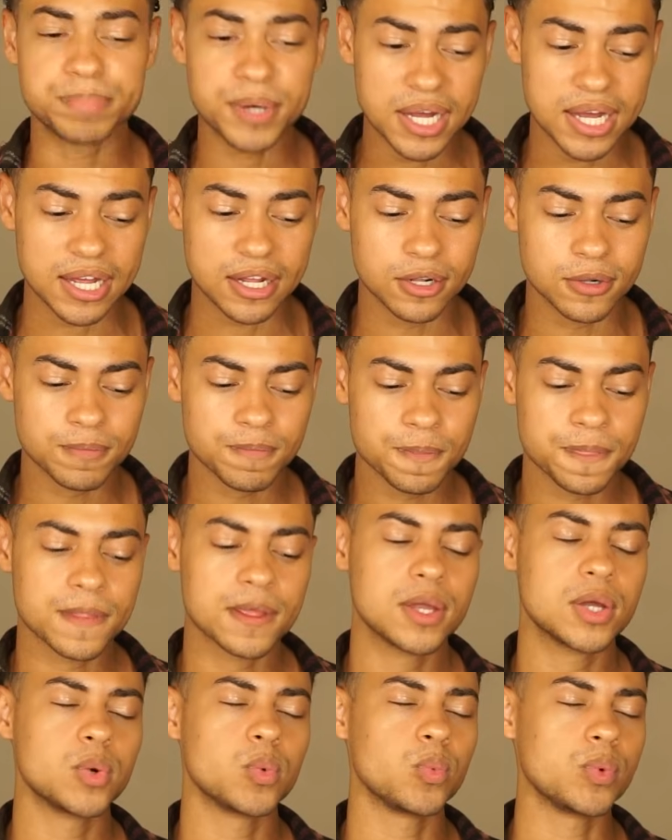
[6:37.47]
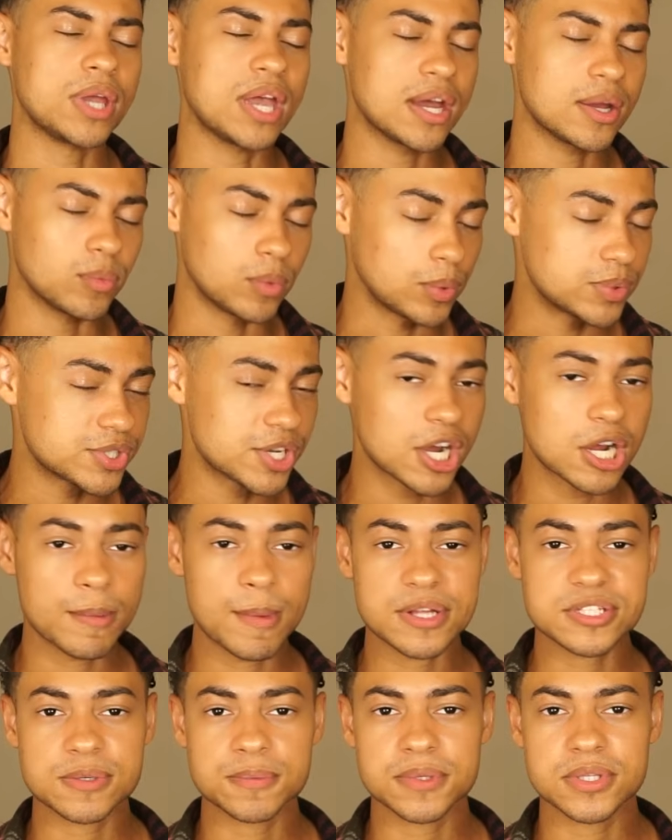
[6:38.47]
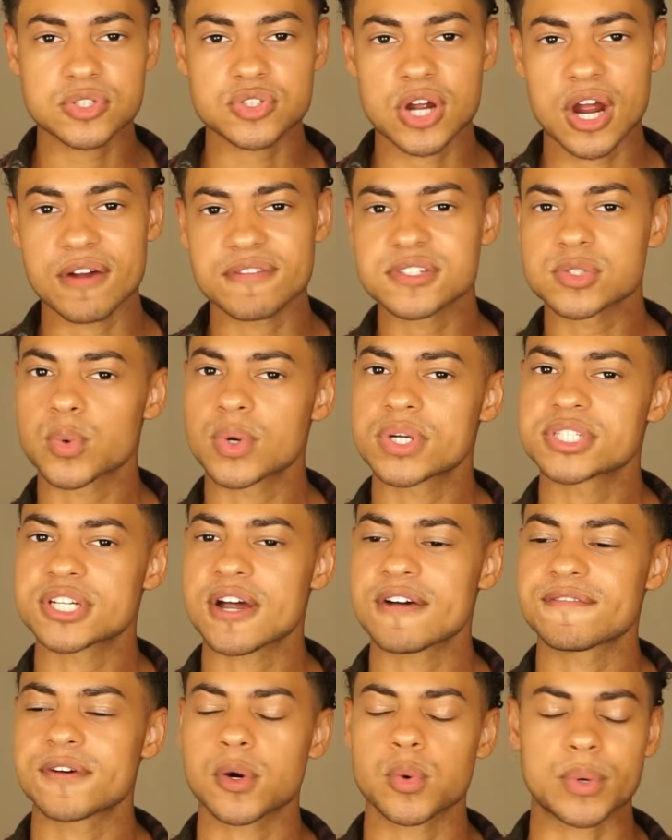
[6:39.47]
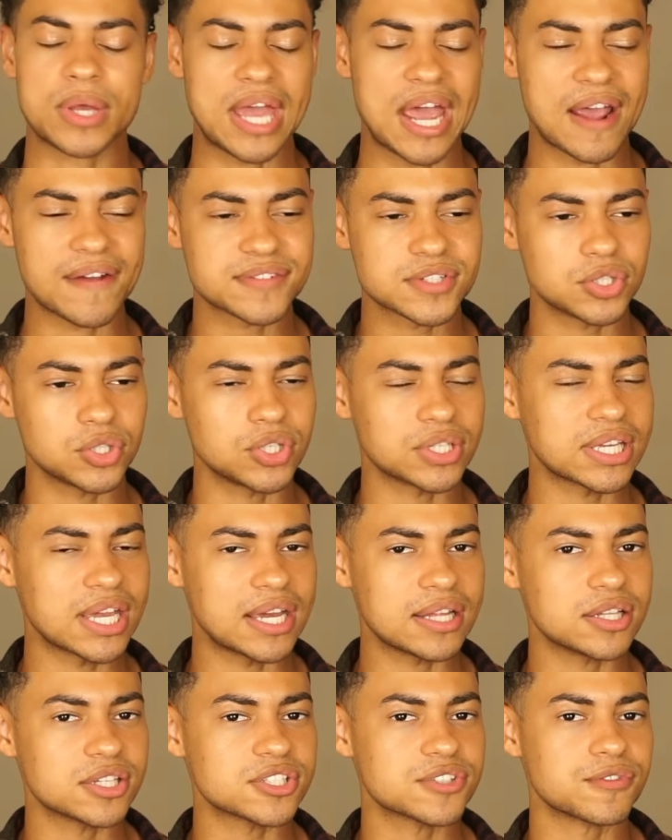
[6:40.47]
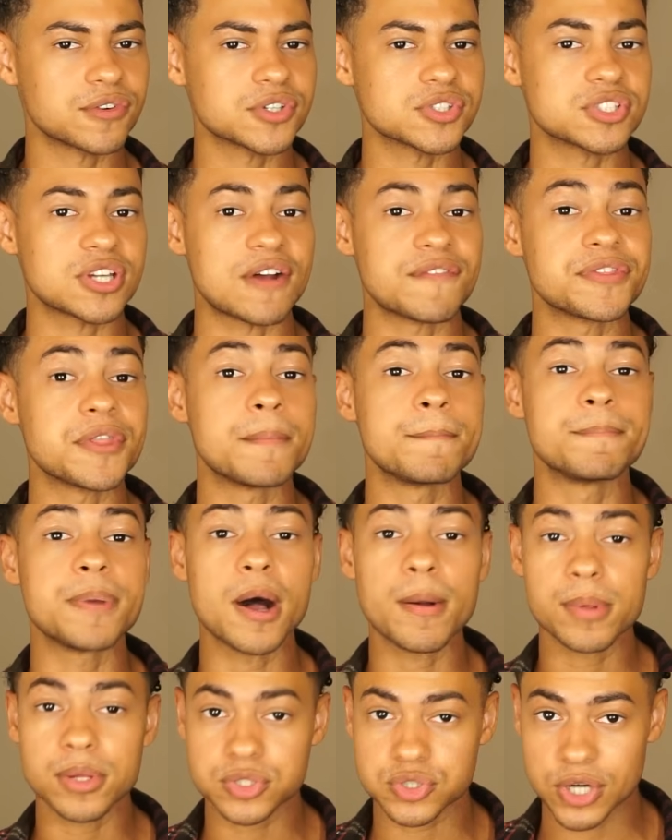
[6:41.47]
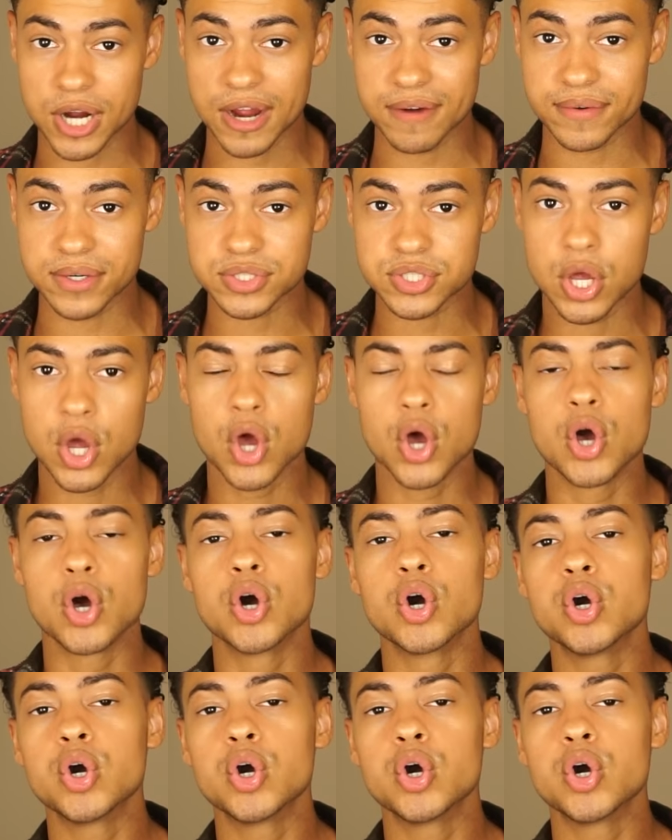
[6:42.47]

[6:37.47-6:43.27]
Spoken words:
But when we talk about some of the drivers to watch out for, we have to look at, let's first off, the bubble drivers.